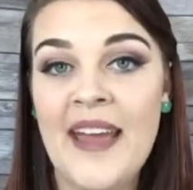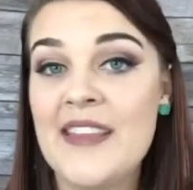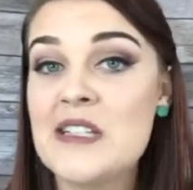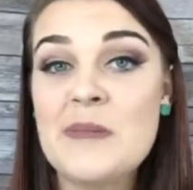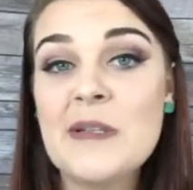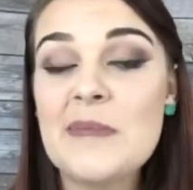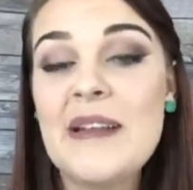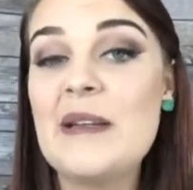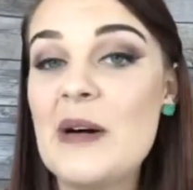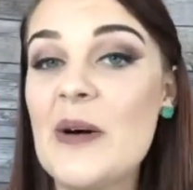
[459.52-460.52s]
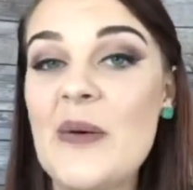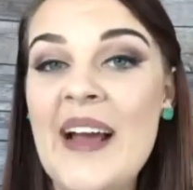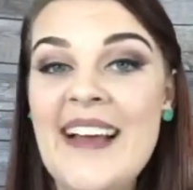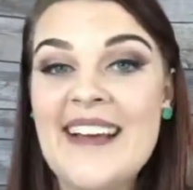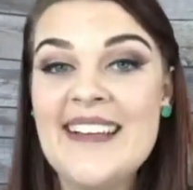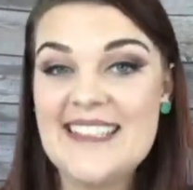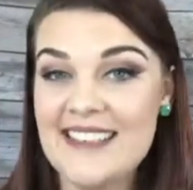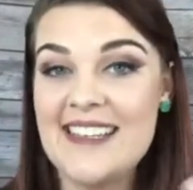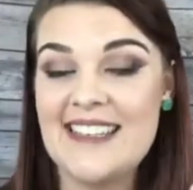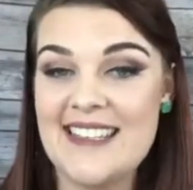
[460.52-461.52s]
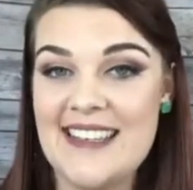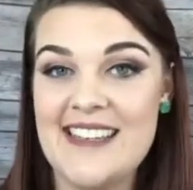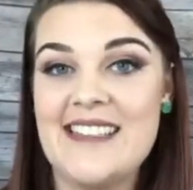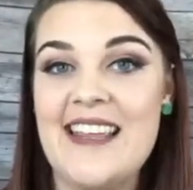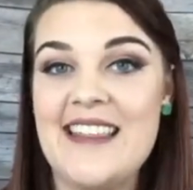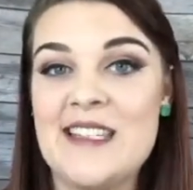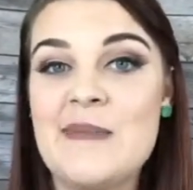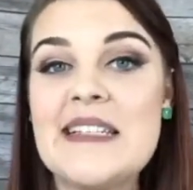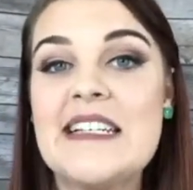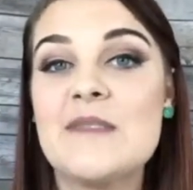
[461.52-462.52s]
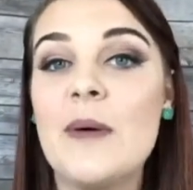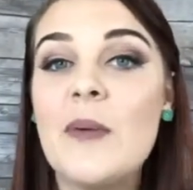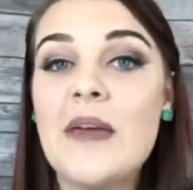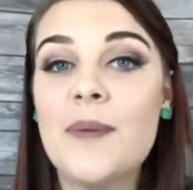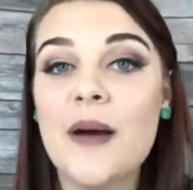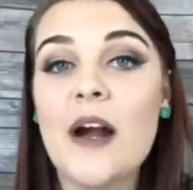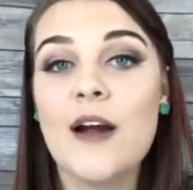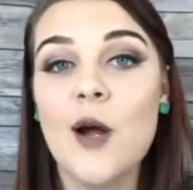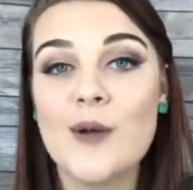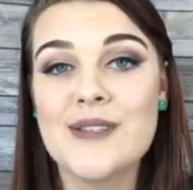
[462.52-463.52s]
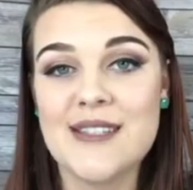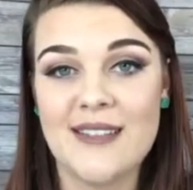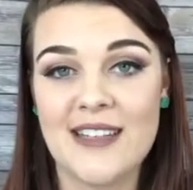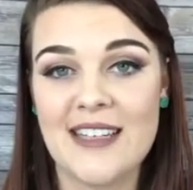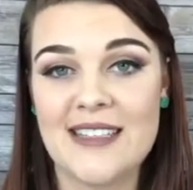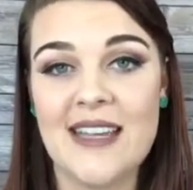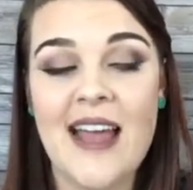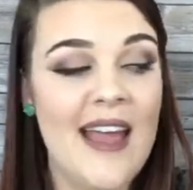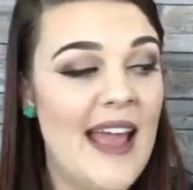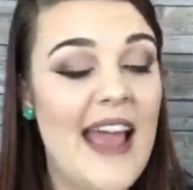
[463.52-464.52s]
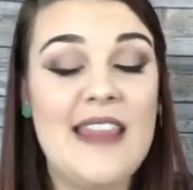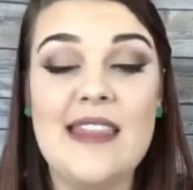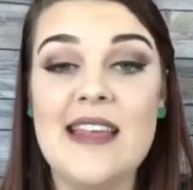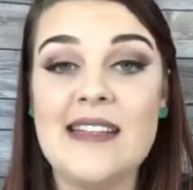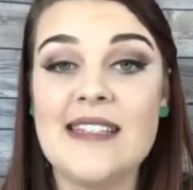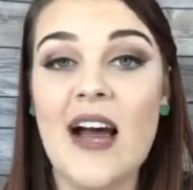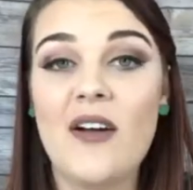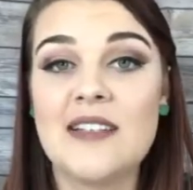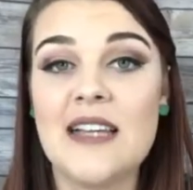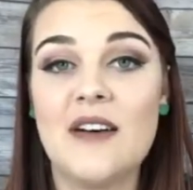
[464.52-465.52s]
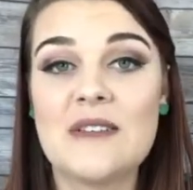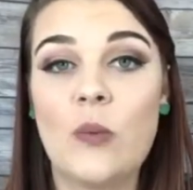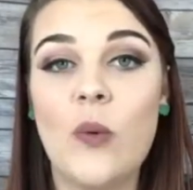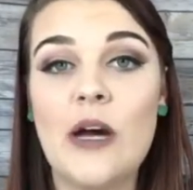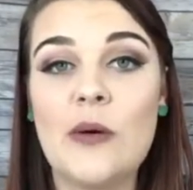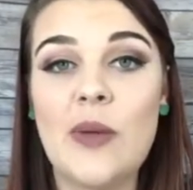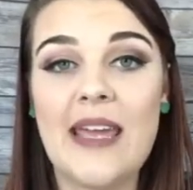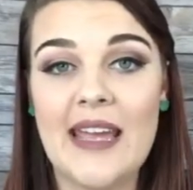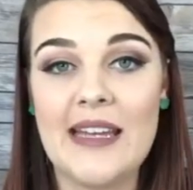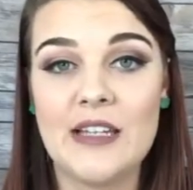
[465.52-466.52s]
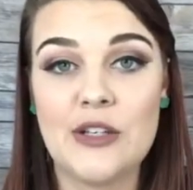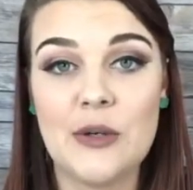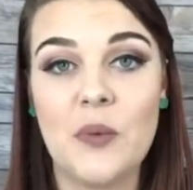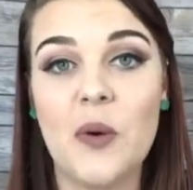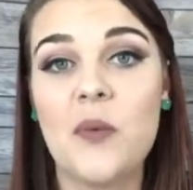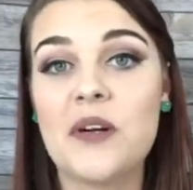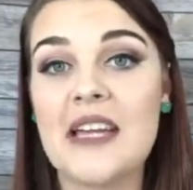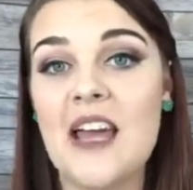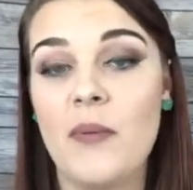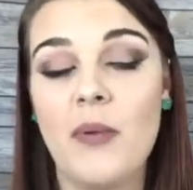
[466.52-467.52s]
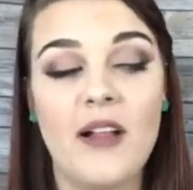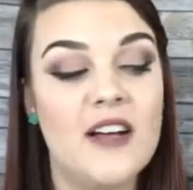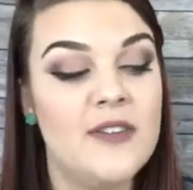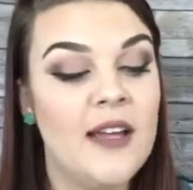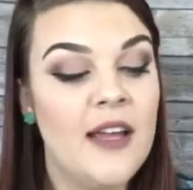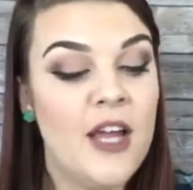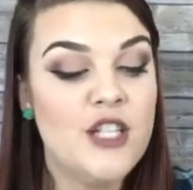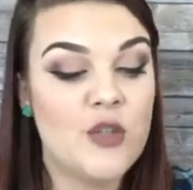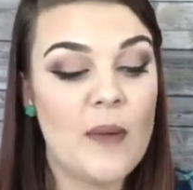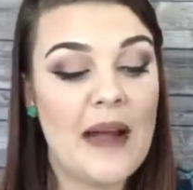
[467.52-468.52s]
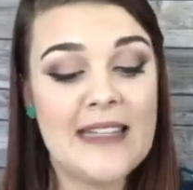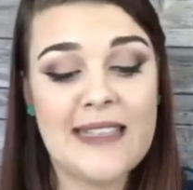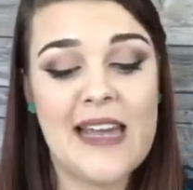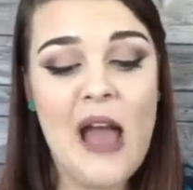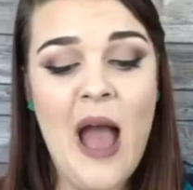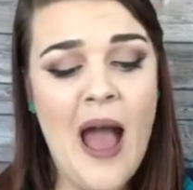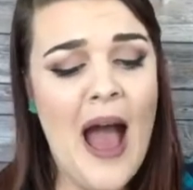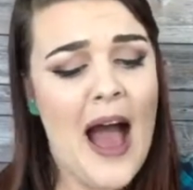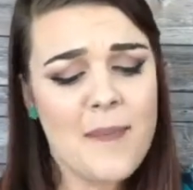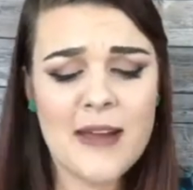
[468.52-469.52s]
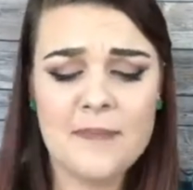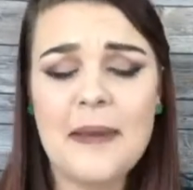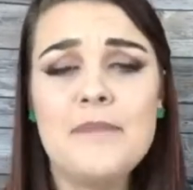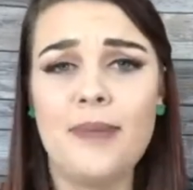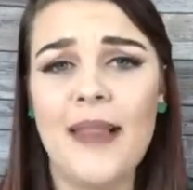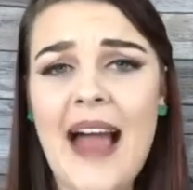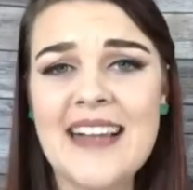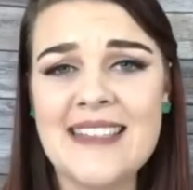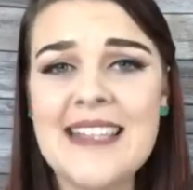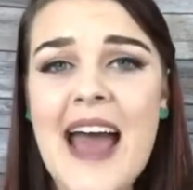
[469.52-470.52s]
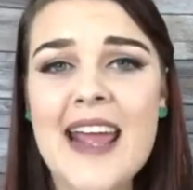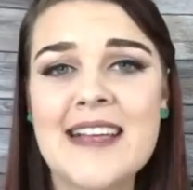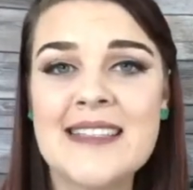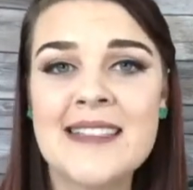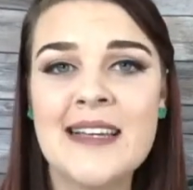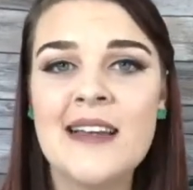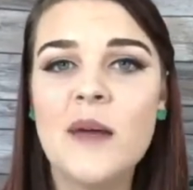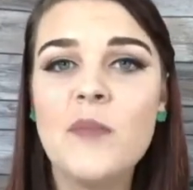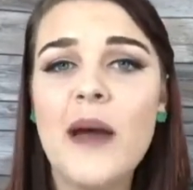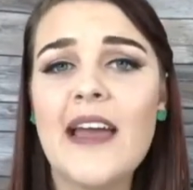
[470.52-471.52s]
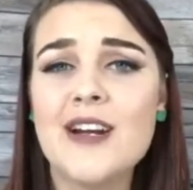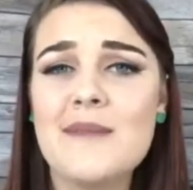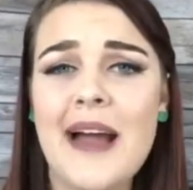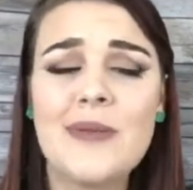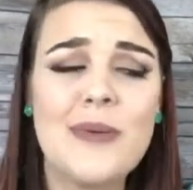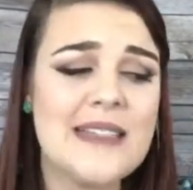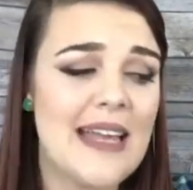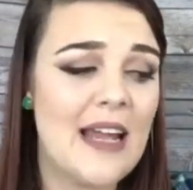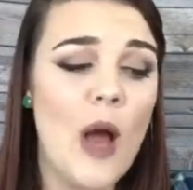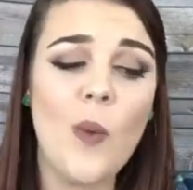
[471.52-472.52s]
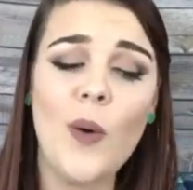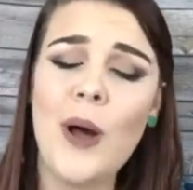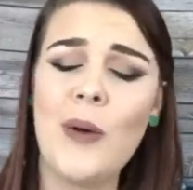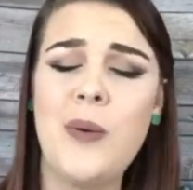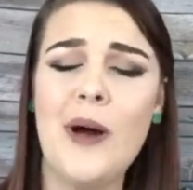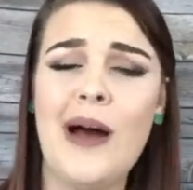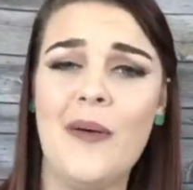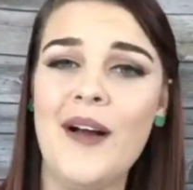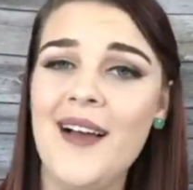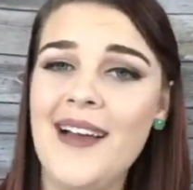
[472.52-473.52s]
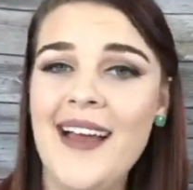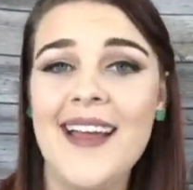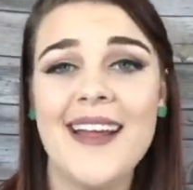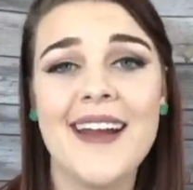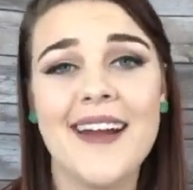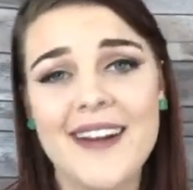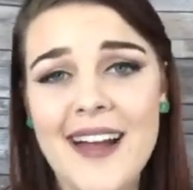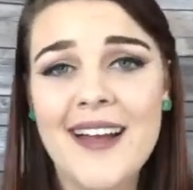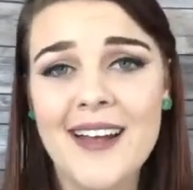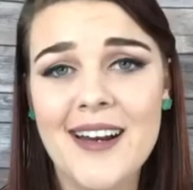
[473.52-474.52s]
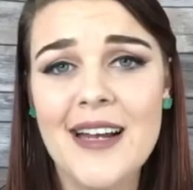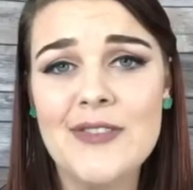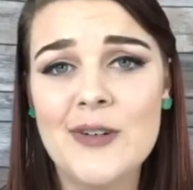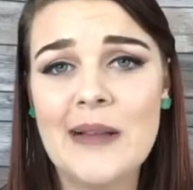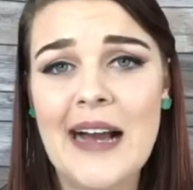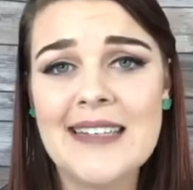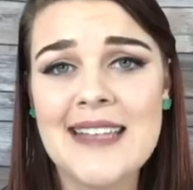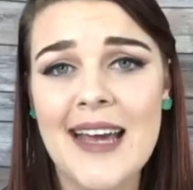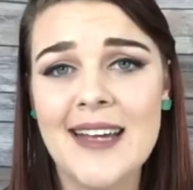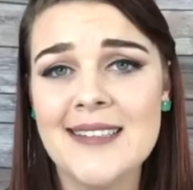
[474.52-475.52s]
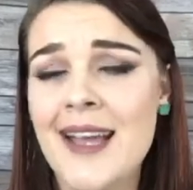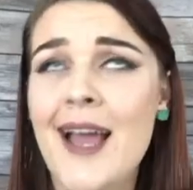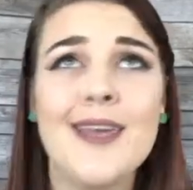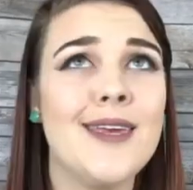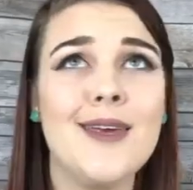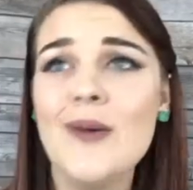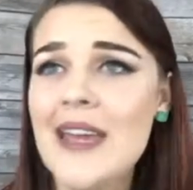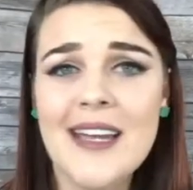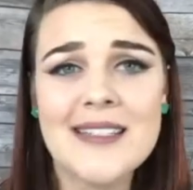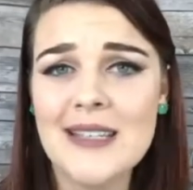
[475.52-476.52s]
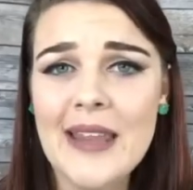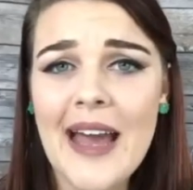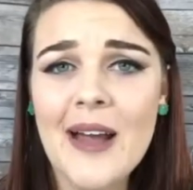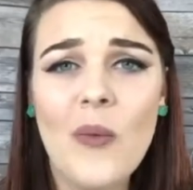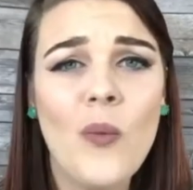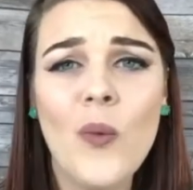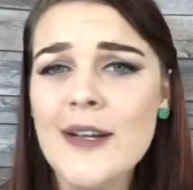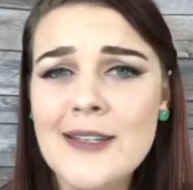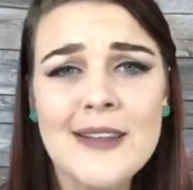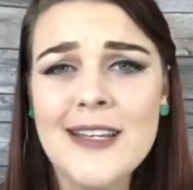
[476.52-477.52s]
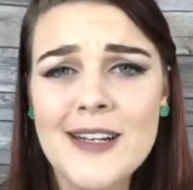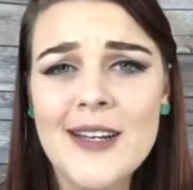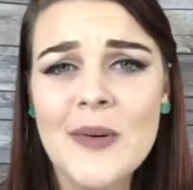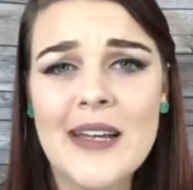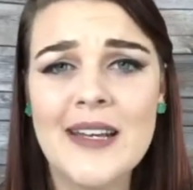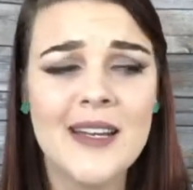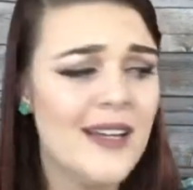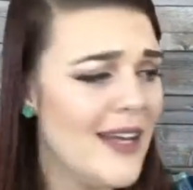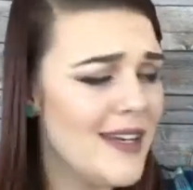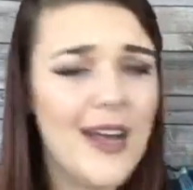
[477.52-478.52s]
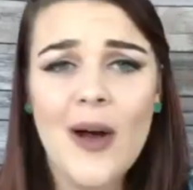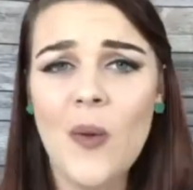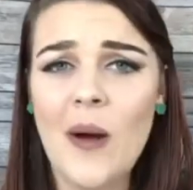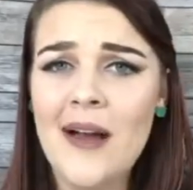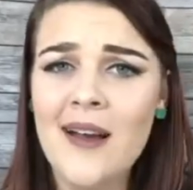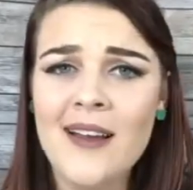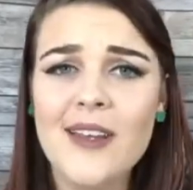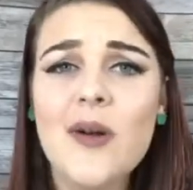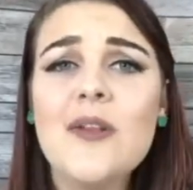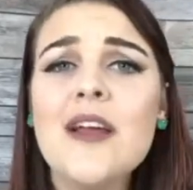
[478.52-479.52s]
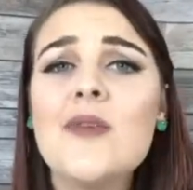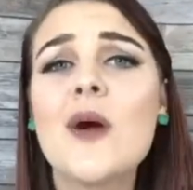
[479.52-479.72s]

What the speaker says: And there's supposed to be no ceilings in this business, but we put our own ceilings and tell ourselves what we can do, what we're capable of. So we might say, I'm gonna be Black Status. But in our mind we say, whoa, whoa, whoa, you're not good enough for Black Status. You can't do that. What do you think you're doing? No, you're only